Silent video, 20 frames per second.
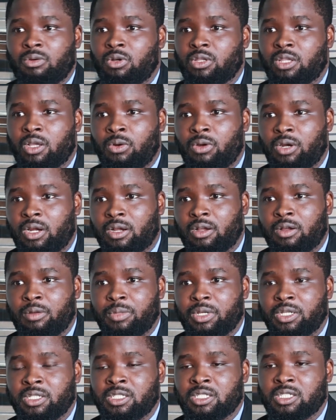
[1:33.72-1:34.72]
What I would
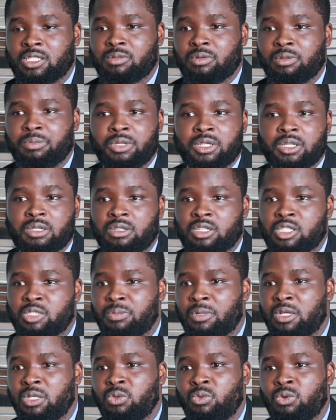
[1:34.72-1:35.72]
recommend is maybe they
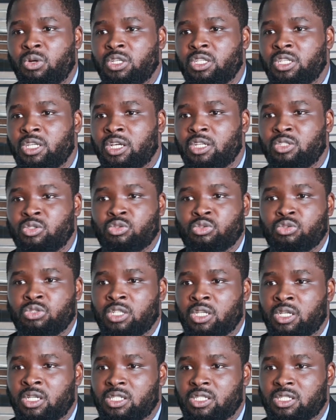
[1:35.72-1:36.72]
spend one year, two
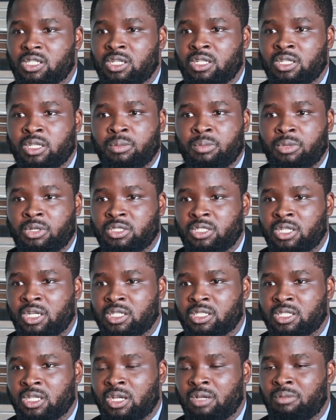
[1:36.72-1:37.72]
years in the
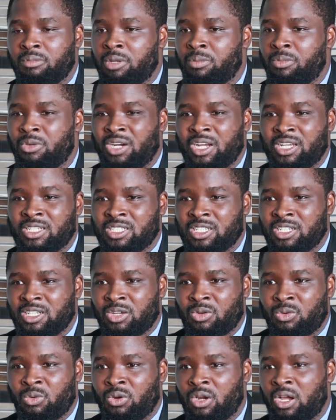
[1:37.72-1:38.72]
madrasa memorizing
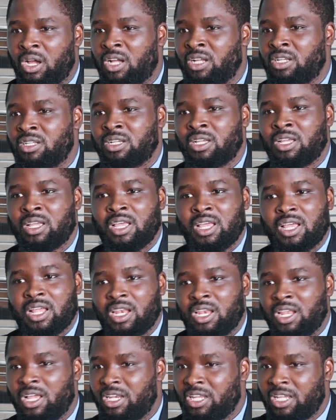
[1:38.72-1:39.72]
the Quran,
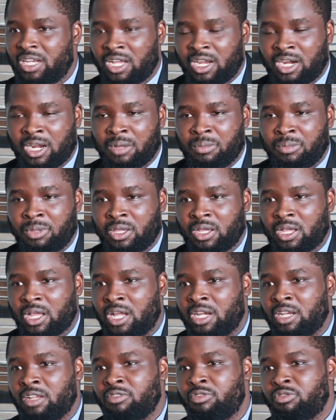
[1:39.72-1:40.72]
learning Arabic.
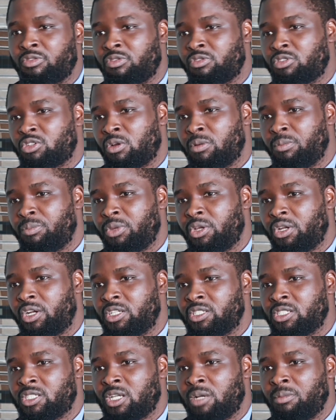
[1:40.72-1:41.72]
And if some
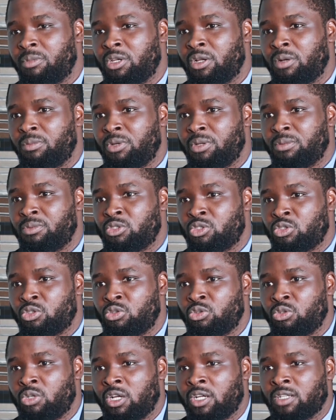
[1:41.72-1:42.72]
parents that may not be able to
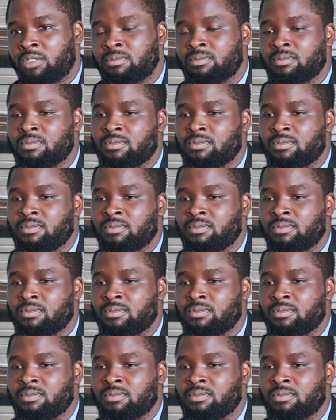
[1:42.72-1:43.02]
do that,